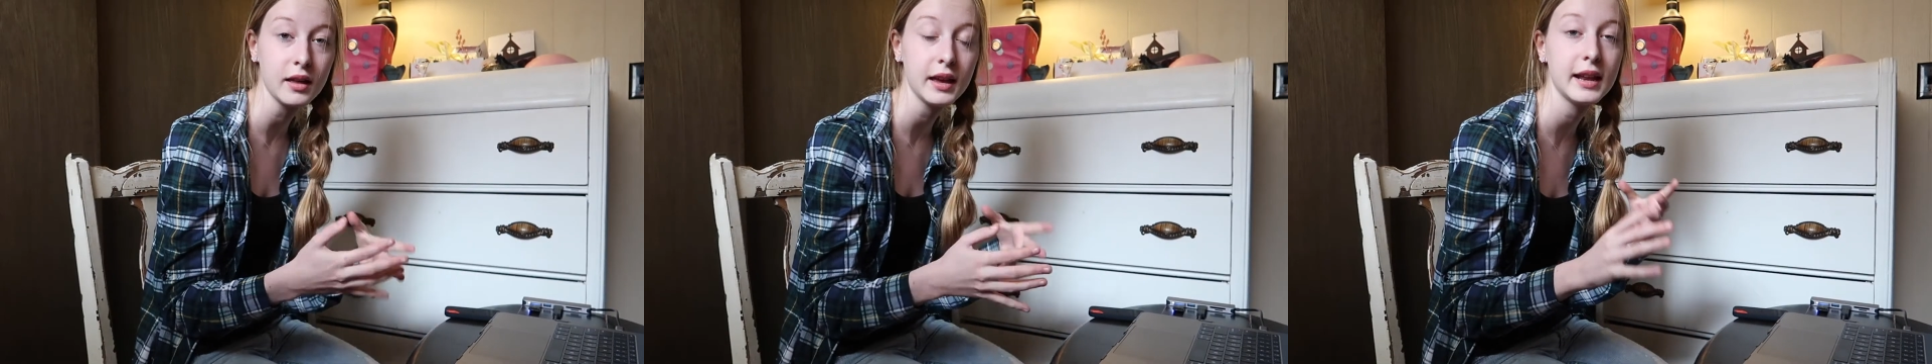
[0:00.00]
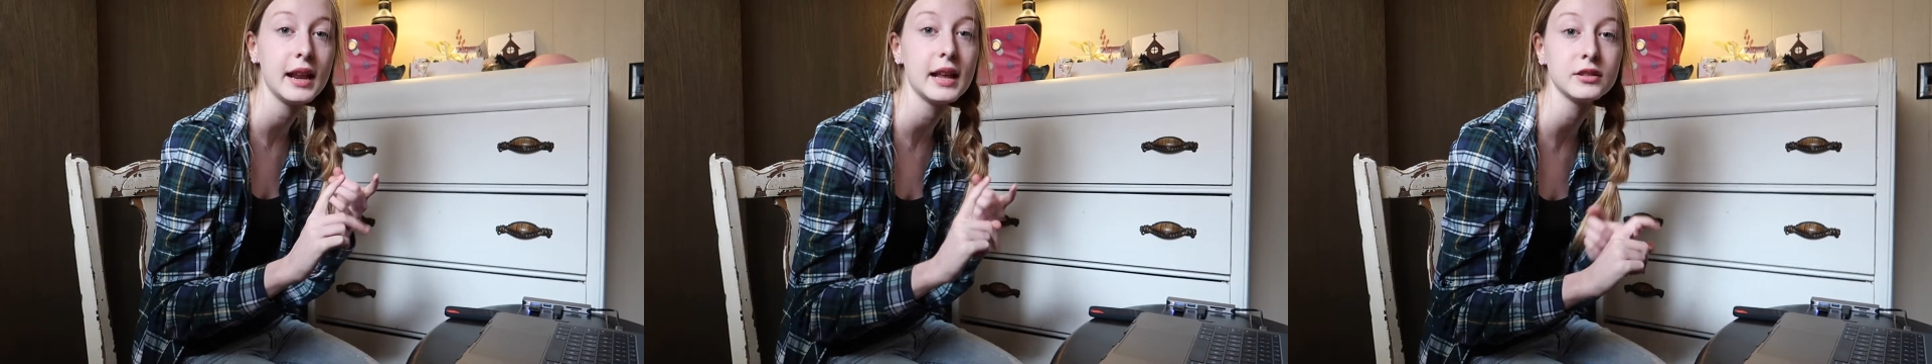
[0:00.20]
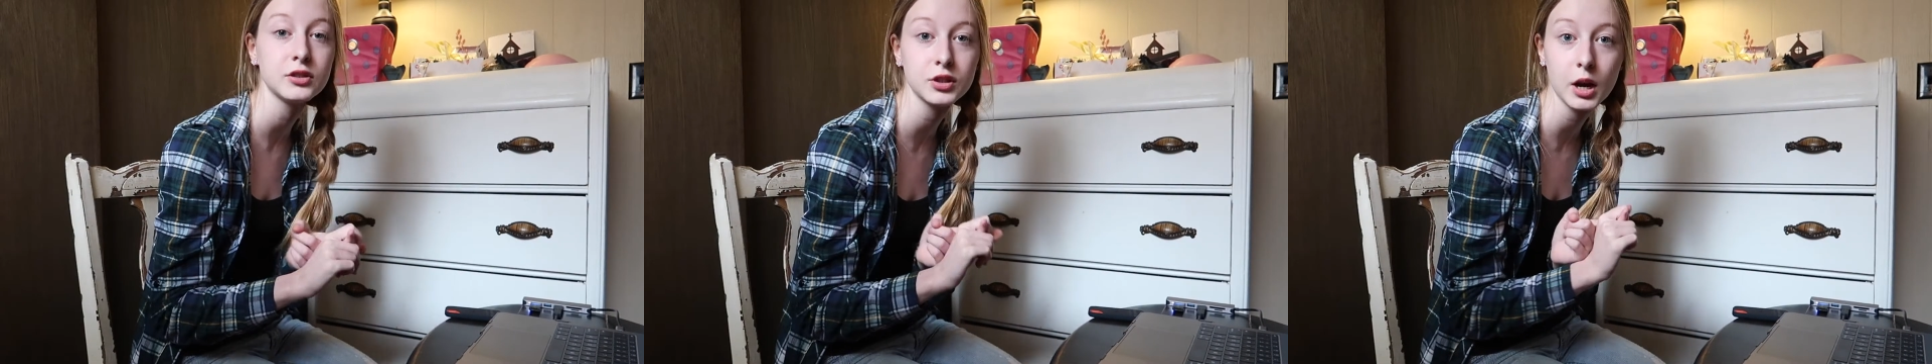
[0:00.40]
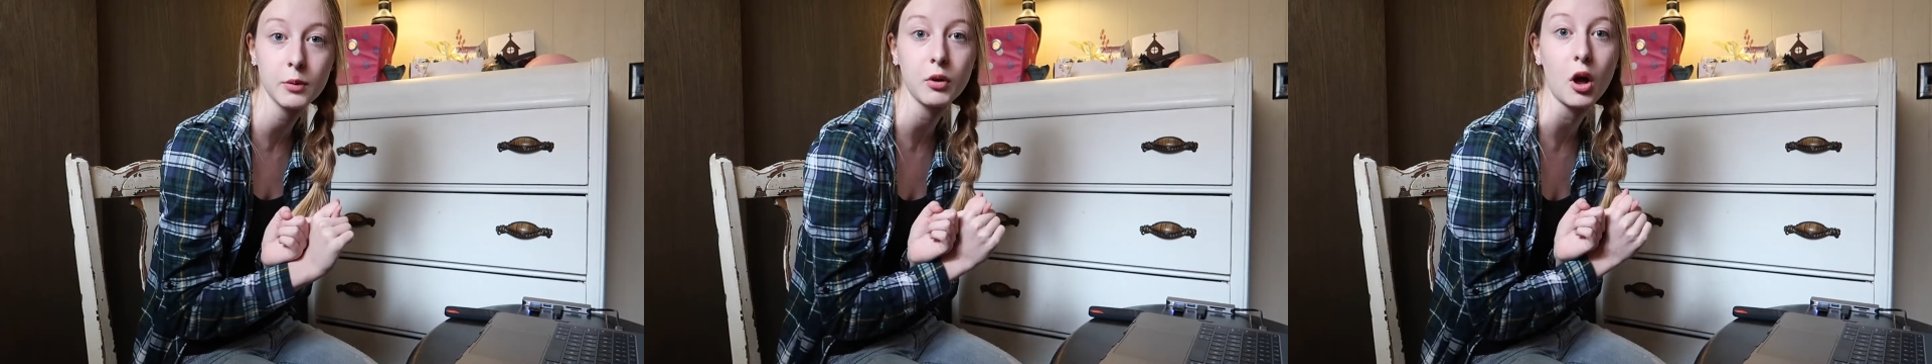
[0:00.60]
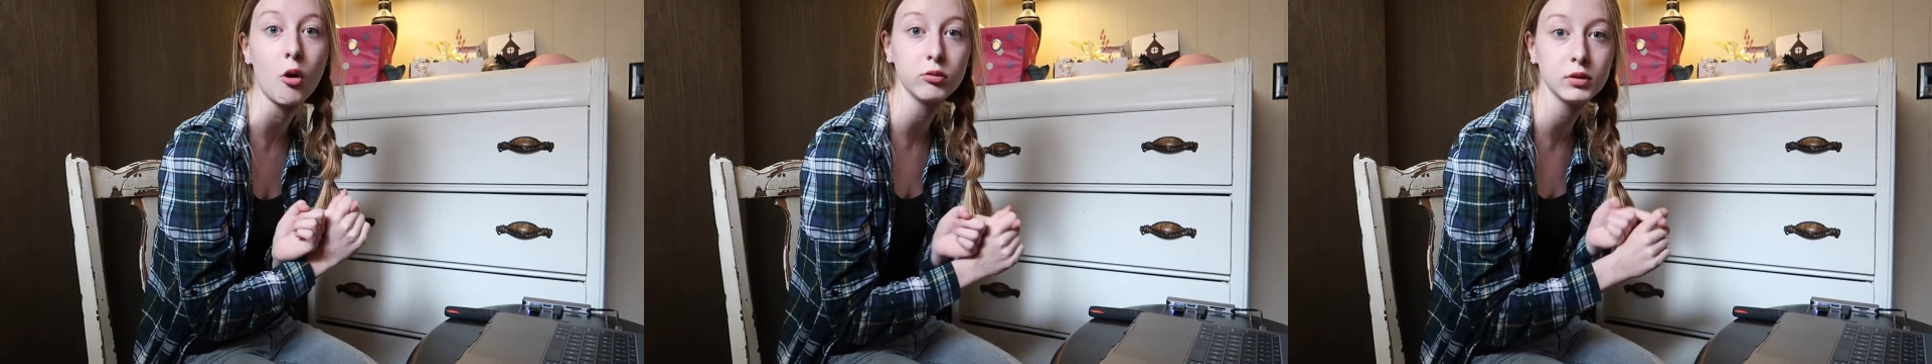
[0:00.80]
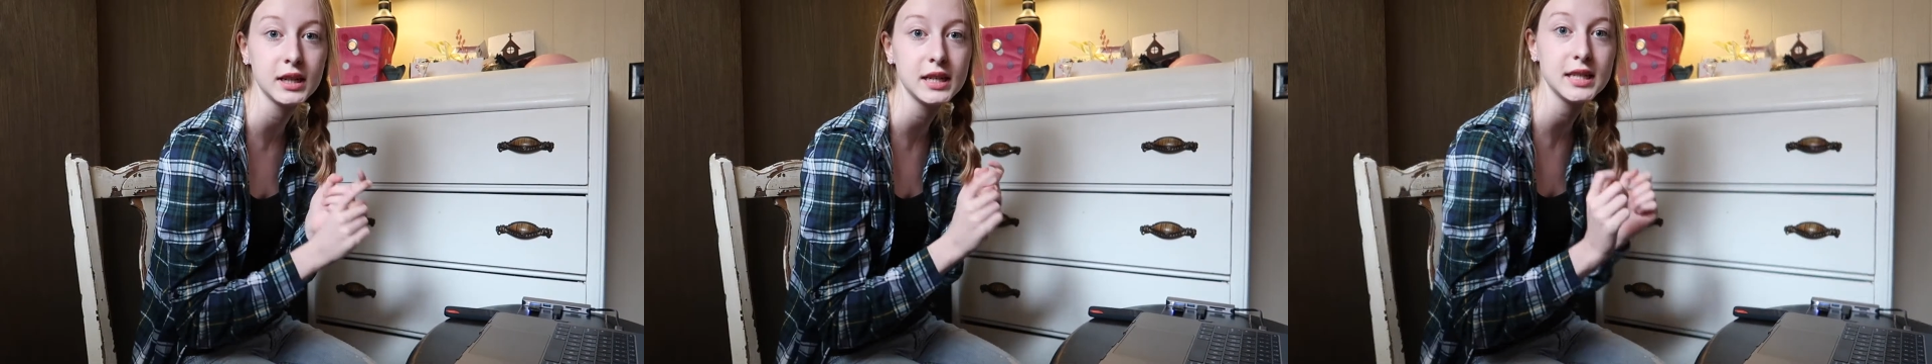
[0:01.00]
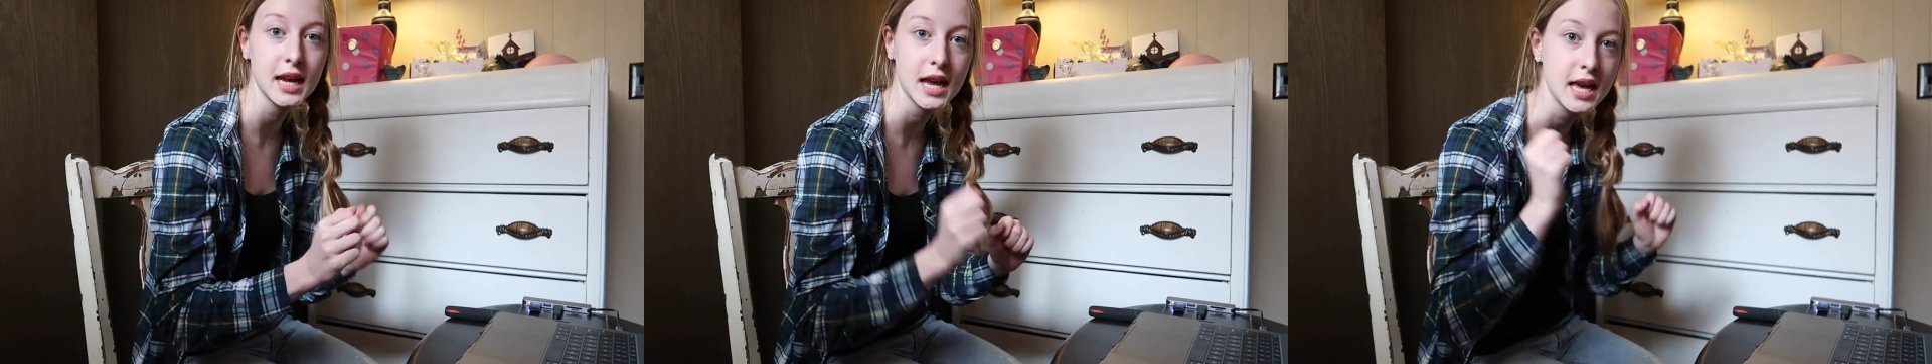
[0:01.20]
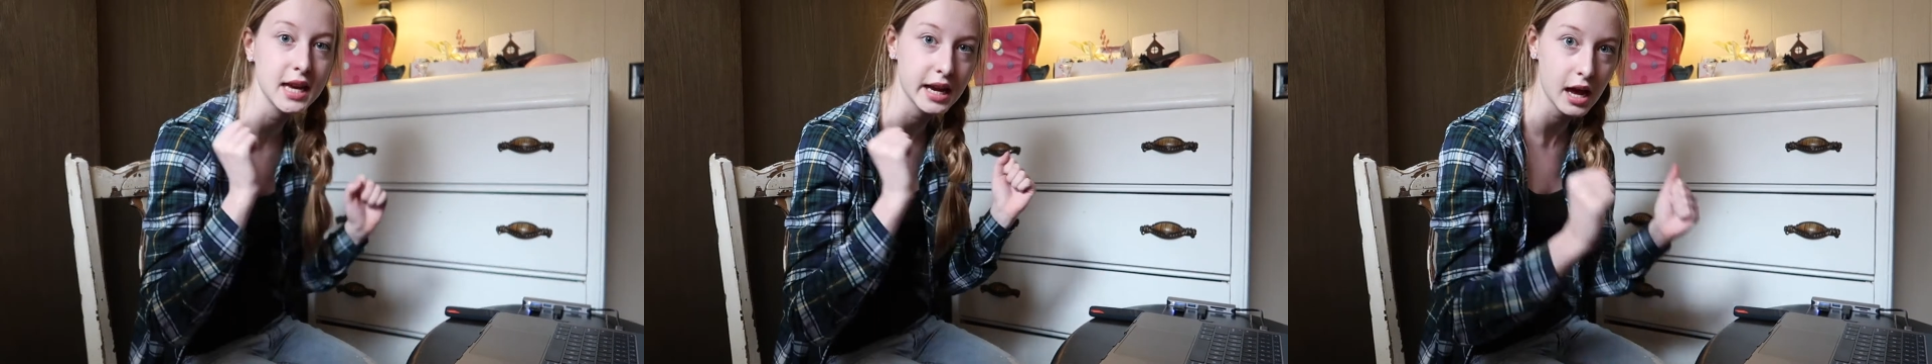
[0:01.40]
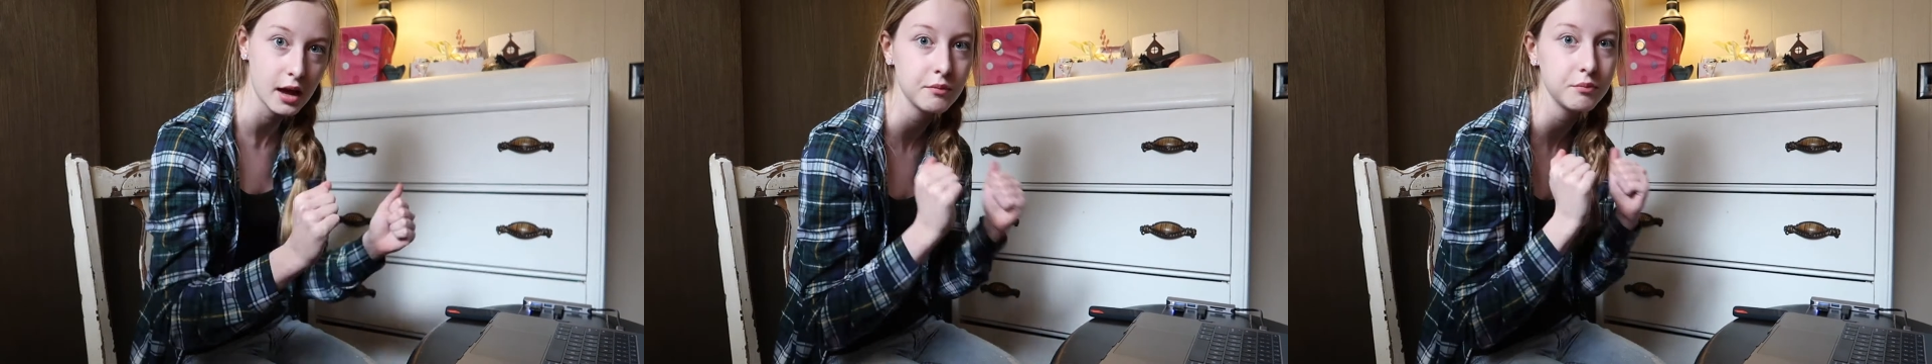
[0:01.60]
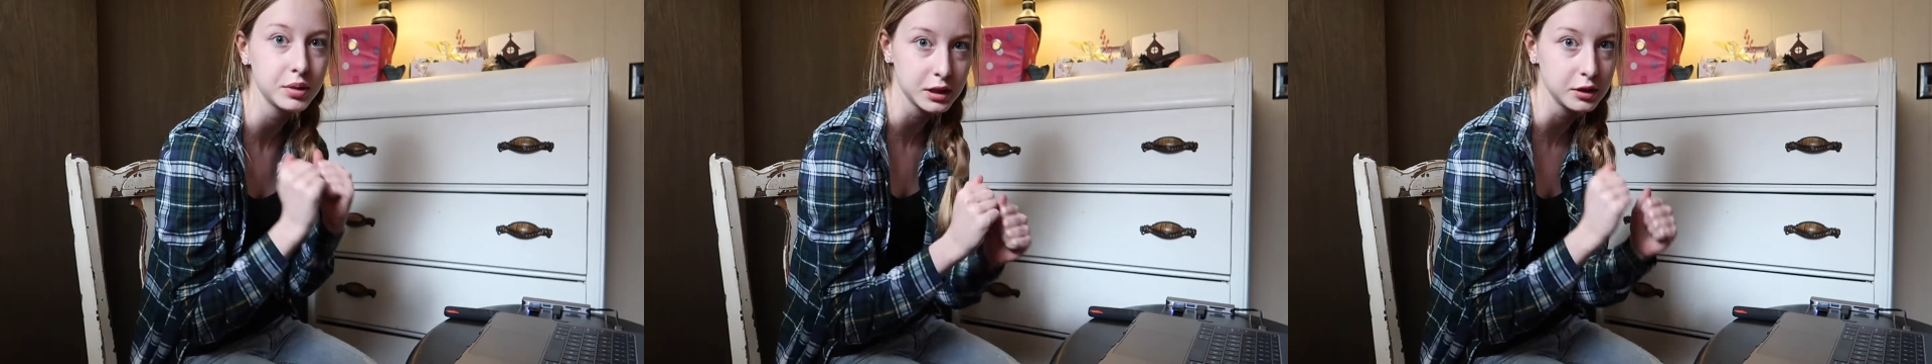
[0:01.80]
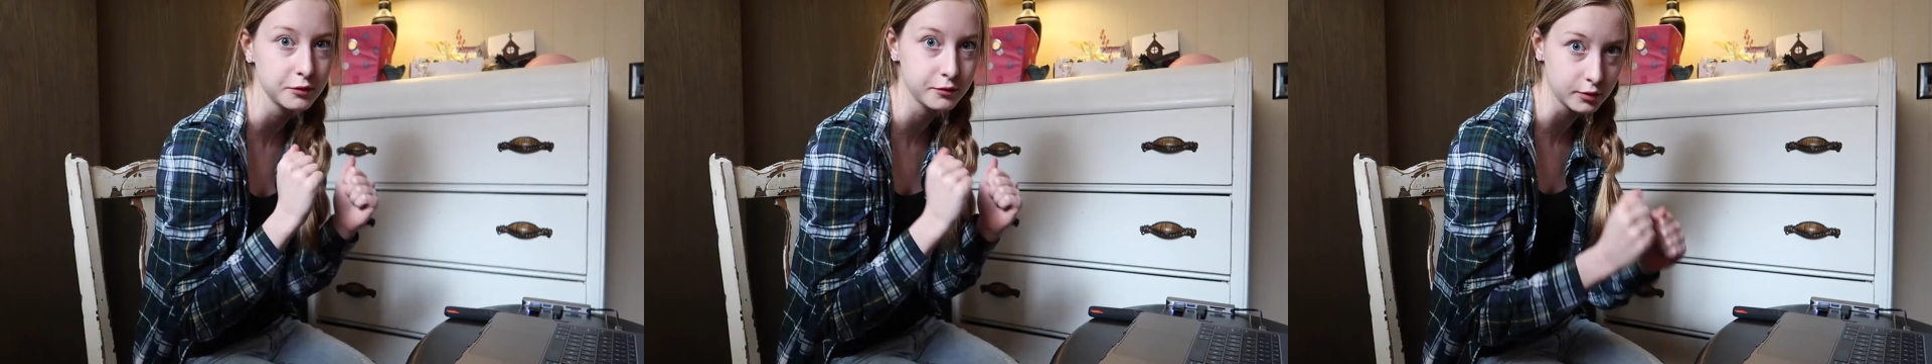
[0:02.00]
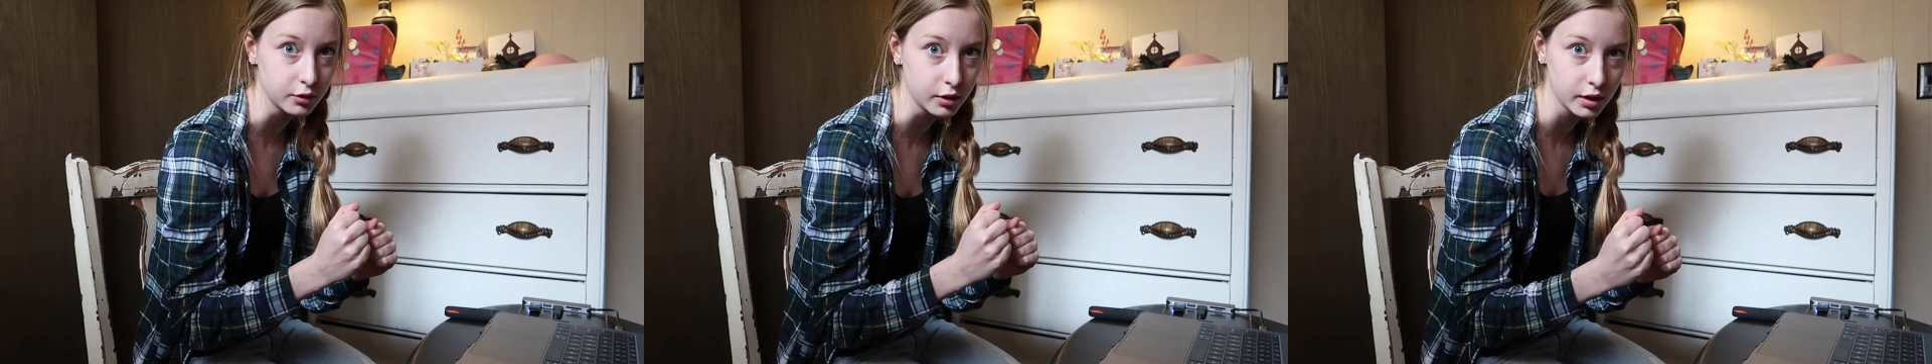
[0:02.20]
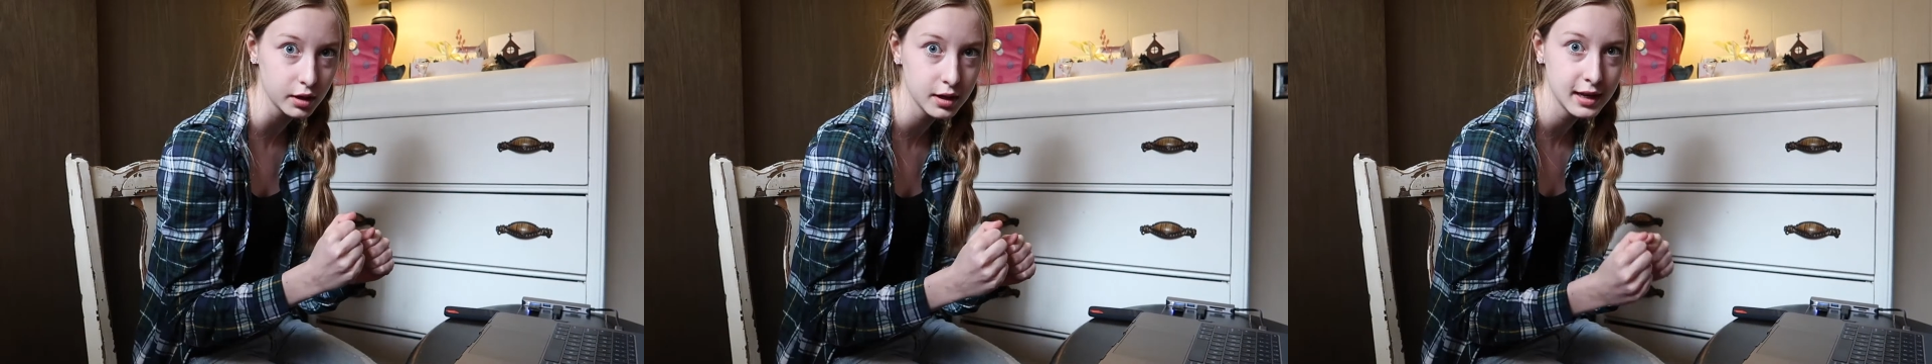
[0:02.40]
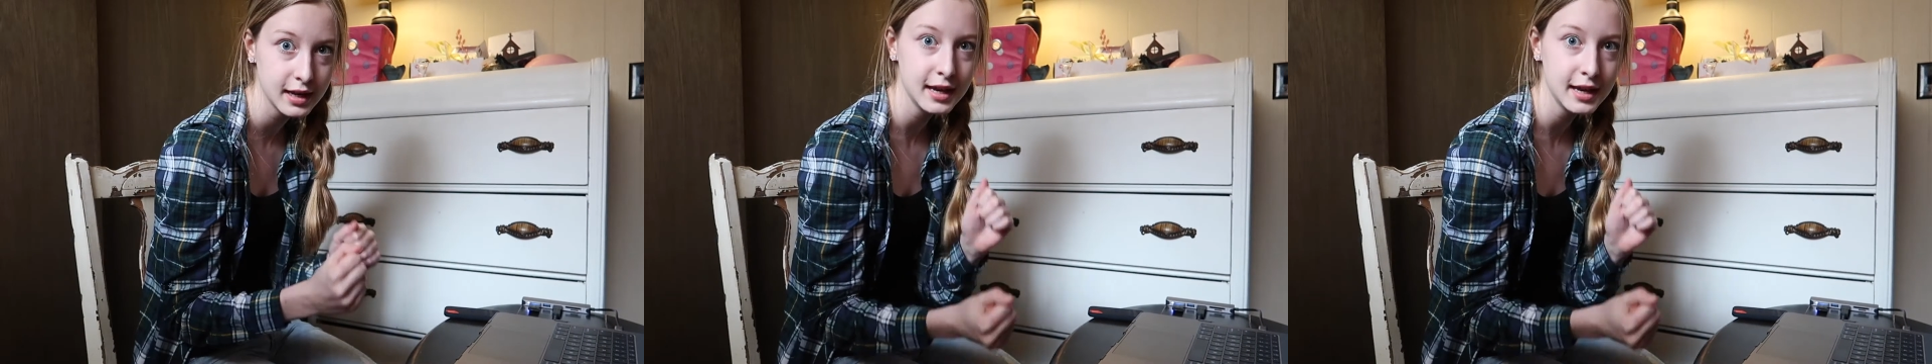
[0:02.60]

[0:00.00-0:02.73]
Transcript: and Instagram will only take MP4.